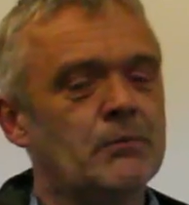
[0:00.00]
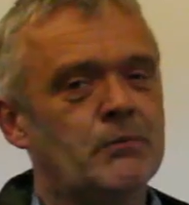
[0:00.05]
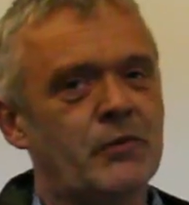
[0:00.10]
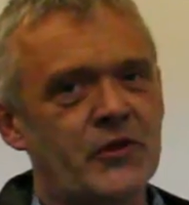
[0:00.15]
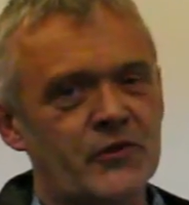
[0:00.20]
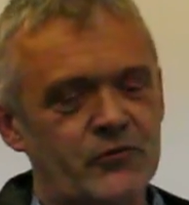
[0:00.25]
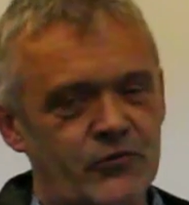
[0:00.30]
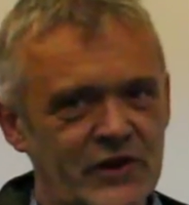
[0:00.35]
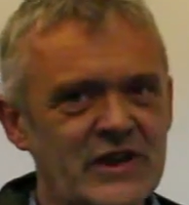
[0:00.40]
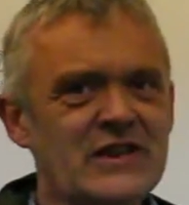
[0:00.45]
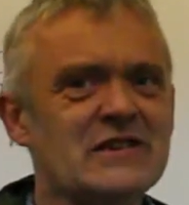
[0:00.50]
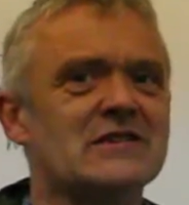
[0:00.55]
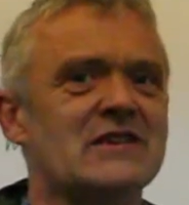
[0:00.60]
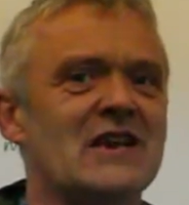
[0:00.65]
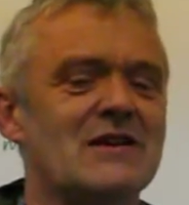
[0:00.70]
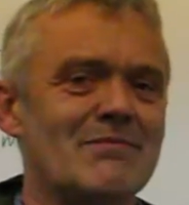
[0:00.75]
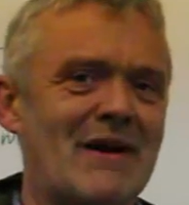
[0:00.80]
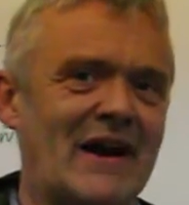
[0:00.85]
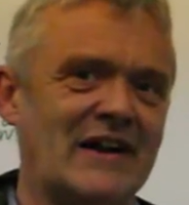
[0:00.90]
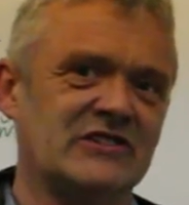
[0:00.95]
But the
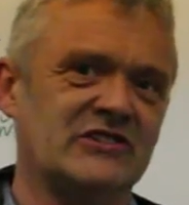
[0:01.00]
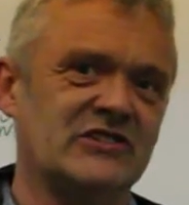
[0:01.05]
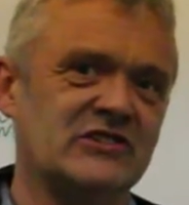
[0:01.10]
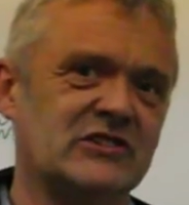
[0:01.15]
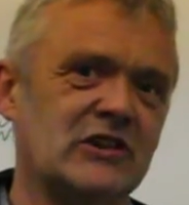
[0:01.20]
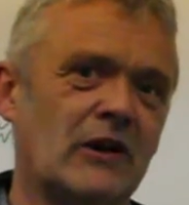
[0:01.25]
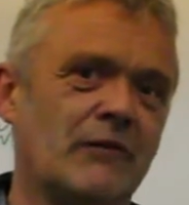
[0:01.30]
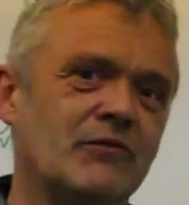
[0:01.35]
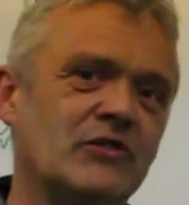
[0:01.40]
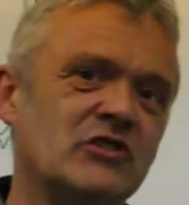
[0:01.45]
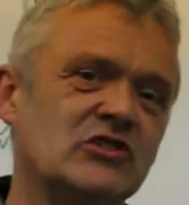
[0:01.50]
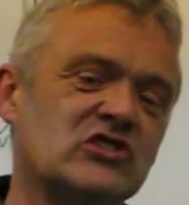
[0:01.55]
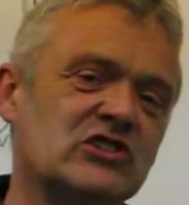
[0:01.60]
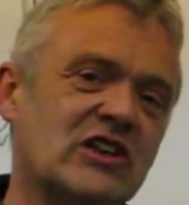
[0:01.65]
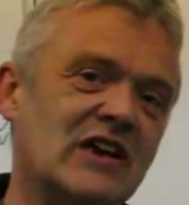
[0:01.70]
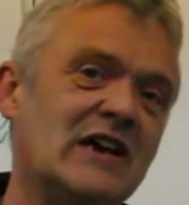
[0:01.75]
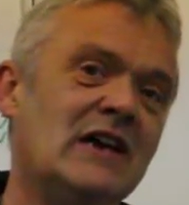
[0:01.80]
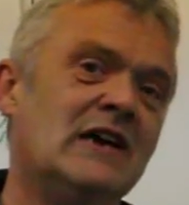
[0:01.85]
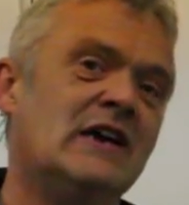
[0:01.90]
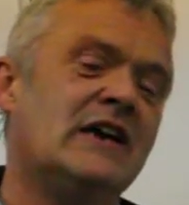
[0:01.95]
reason it matches,
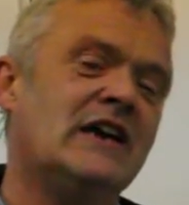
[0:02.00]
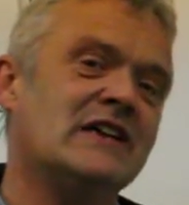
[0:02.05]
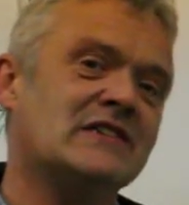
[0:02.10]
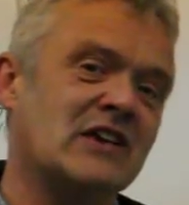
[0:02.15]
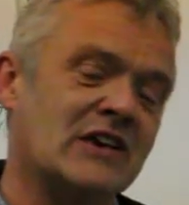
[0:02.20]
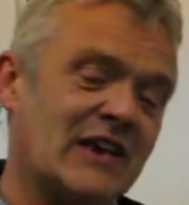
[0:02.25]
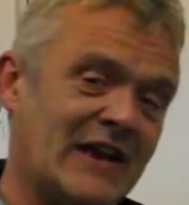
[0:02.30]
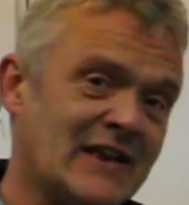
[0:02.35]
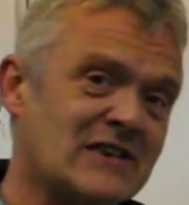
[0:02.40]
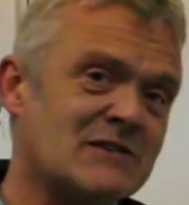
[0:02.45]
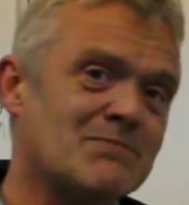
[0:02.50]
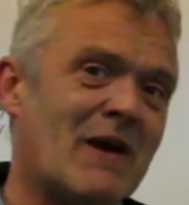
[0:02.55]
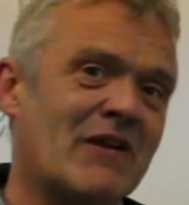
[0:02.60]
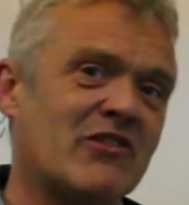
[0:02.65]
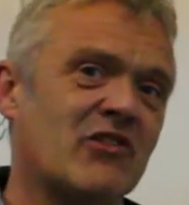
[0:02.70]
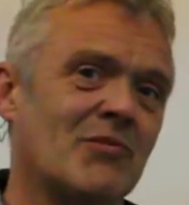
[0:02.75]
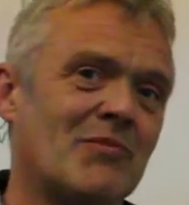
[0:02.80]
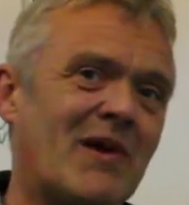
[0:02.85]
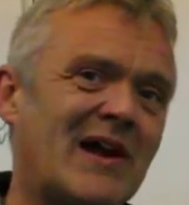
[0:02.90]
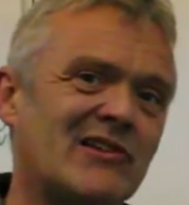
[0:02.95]
obviously, is that his
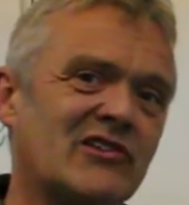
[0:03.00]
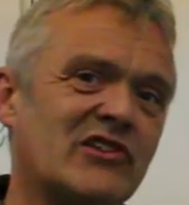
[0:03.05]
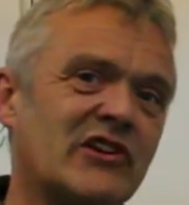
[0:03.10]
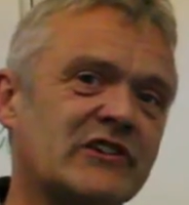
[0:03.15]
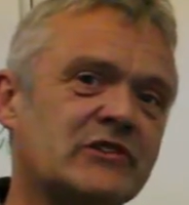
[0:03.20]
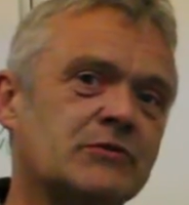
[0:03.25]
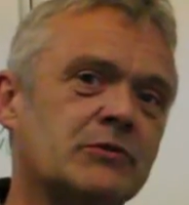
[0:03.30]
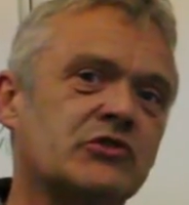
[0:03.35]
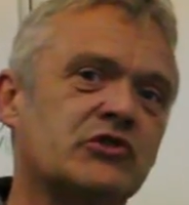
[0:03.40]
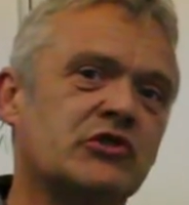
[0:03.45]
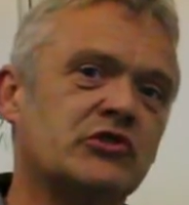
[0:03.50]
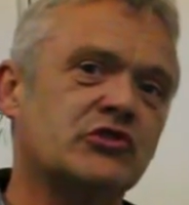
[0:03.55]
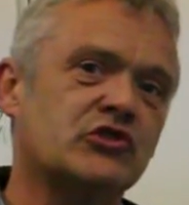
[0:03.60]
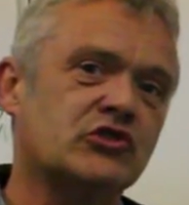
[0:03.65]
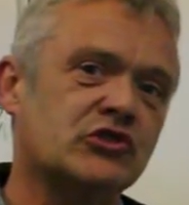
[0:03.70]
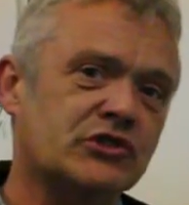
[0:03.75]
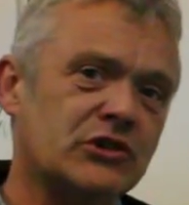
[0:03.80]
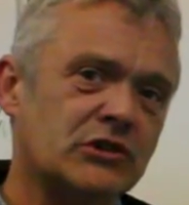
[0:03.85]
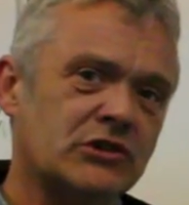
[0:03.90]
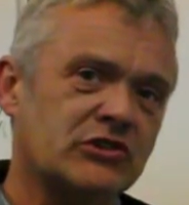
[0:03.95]
mathematics was
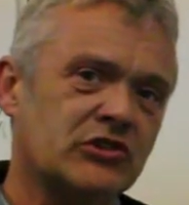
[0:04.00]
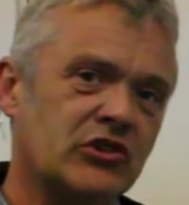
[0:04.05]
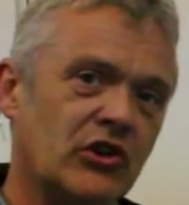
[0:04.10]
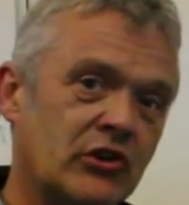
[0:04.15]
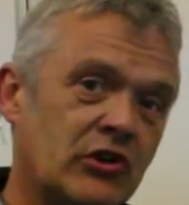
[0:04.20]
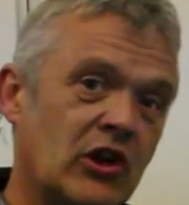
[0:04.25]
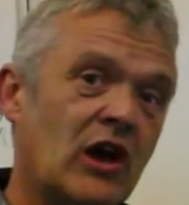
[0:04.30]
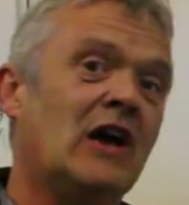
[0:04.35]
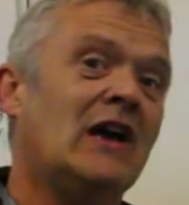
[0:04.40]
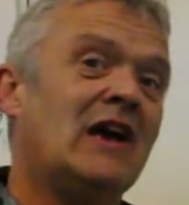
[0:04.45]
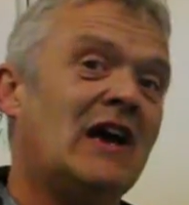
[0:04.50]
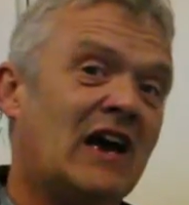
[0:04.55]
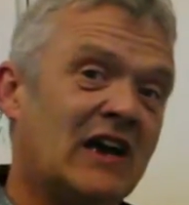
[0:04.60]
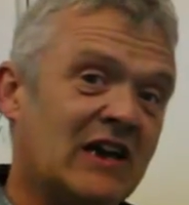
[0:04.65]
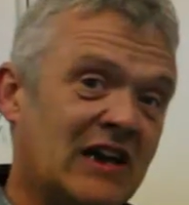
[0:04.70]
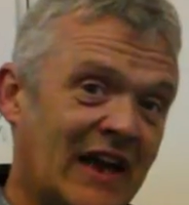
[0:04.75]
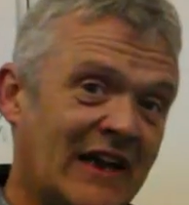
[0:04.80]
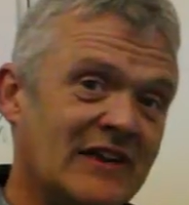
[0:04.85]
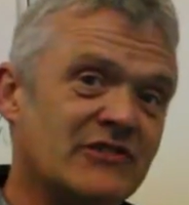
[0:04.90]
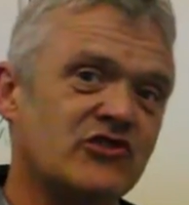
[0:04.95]
constructed
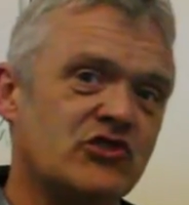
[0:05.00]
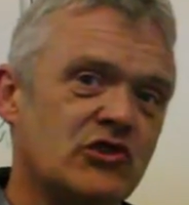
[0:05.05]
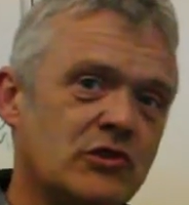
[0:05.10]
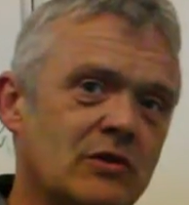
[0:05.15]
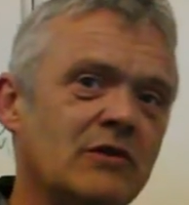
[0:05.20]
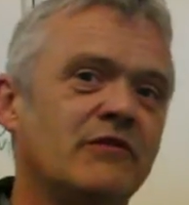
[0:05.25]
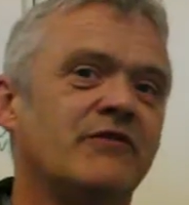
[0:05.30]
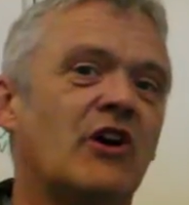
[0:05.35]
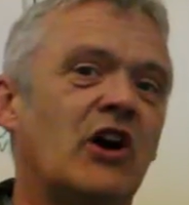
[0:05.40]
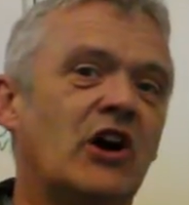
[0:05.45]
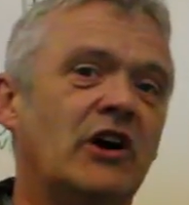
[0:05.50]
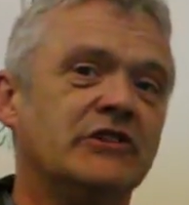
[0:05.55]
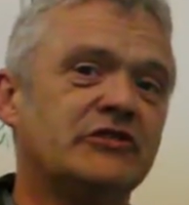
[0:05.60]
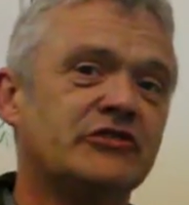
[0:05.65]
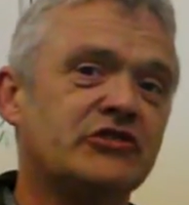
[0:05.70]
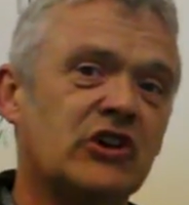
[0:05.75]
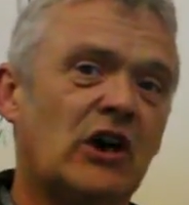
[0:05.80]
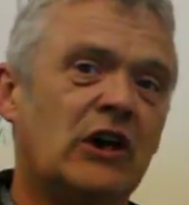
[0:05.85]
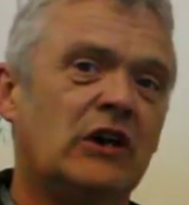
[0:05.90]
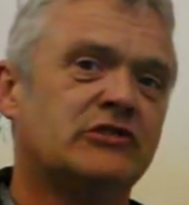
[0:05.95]
in his
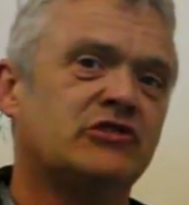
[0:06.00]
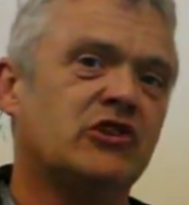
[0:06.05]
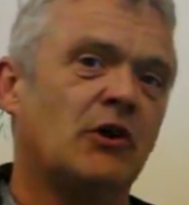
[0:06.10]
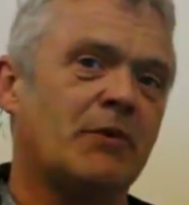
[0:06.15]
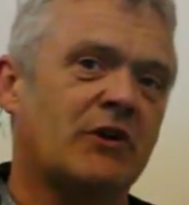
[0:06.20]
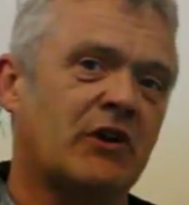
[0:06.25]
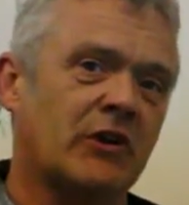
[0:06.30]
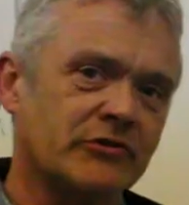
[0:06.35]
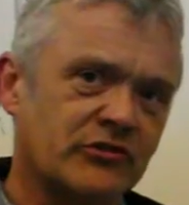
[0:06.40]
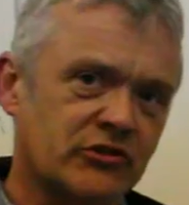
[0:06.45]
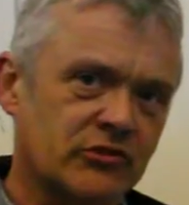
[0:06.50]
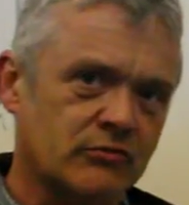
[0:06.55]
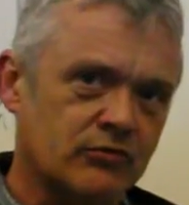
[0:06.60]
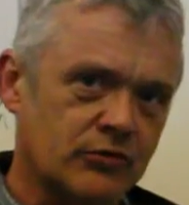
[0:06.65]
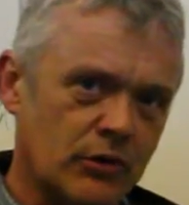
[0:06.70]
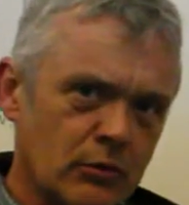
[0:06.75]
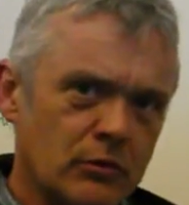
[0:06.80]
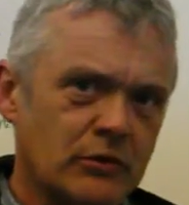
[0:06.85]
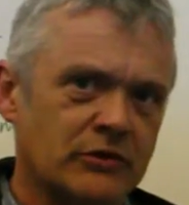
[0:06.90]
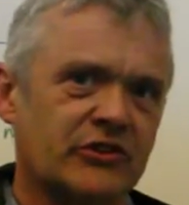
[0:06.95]
universe. So because the
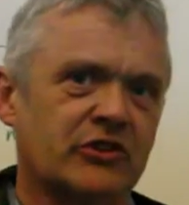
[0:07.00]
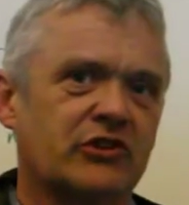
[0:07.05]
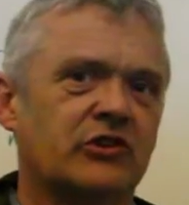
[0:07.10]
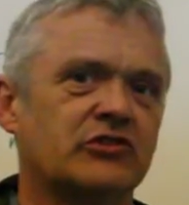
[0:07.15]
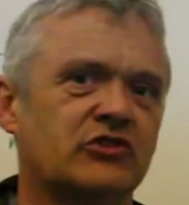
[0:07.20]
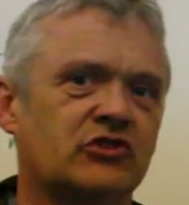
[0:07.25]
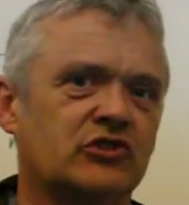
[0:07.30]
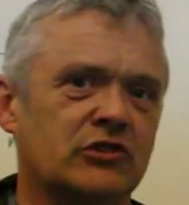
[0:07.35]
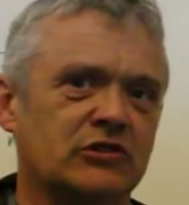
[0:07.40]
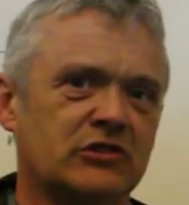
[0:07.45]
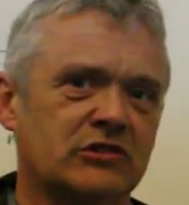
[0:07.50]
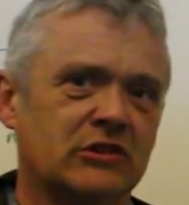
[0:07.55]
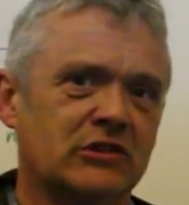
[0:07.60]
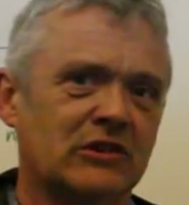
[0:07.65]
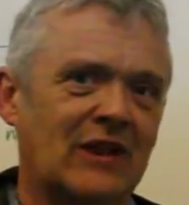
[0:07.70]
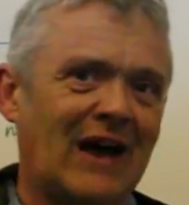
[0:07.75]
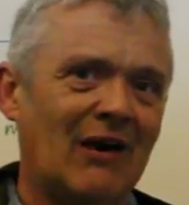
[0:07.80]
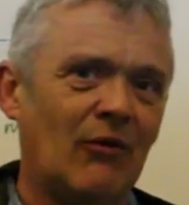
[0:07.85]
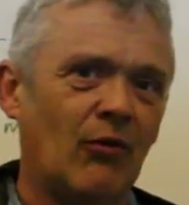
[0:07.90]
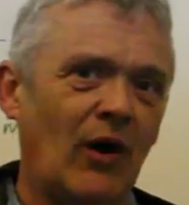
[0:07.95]
rules are constructed
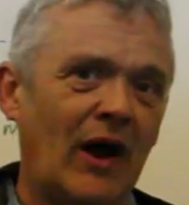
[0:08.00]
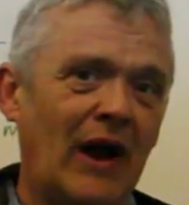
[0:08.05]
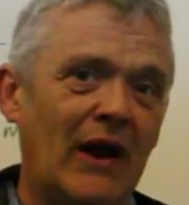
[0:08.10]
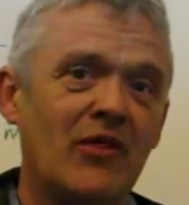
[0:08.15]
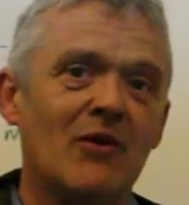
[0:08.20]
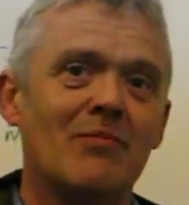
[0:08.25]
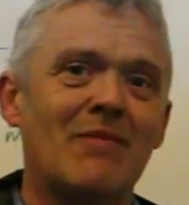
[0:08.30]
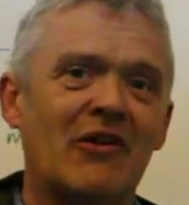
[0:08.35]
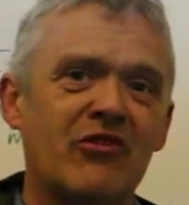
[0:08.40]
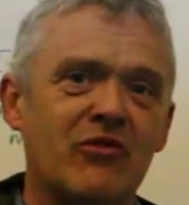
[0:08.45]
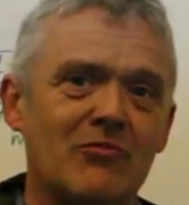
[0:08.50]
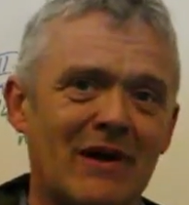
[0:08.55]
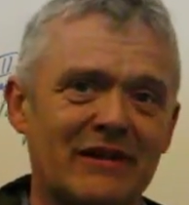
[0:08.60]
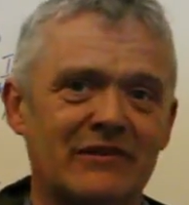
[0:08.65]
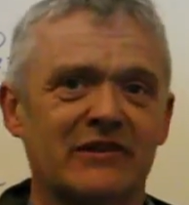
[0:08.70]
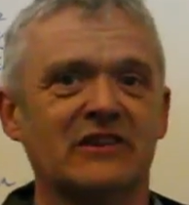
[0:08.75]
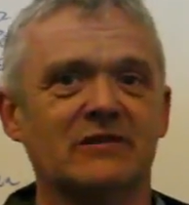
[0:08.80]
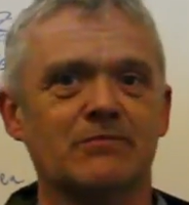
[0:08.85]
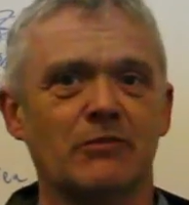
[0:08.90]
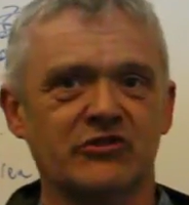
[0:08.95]
that way, the
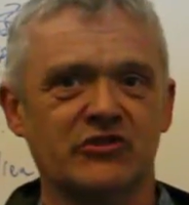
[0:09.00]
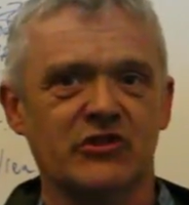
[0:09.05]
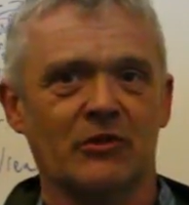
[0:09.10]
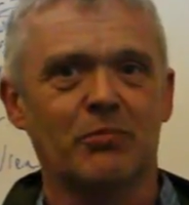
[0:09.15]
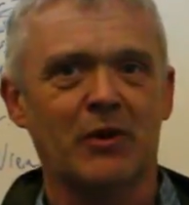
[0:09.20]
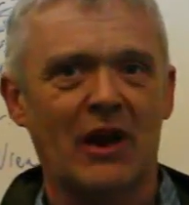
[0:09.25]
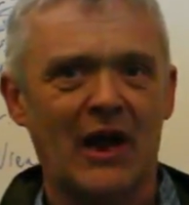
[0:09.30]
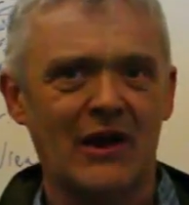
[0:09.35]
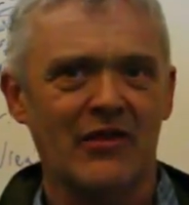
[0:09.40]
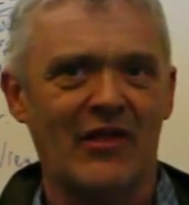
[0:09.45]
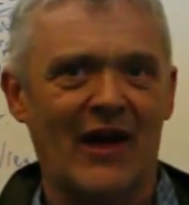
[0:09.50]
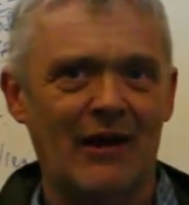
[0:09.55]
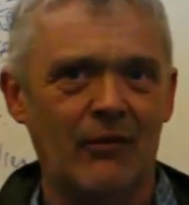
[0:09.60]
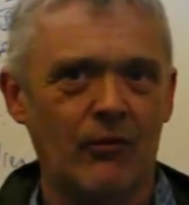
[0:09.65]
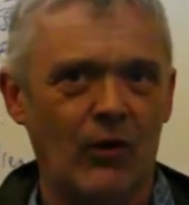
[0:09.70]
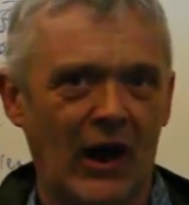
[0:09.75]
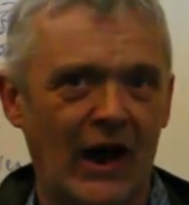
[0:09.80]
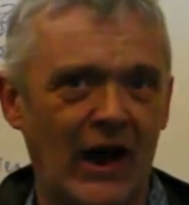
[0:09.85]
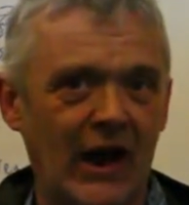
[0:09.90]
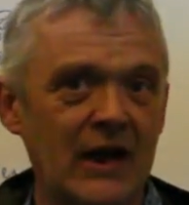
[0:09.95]
mathematics must apply that
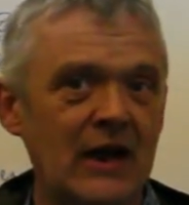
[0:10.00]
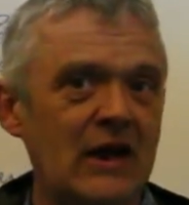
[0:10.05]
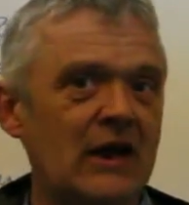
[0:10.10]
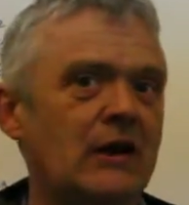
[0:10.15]
way.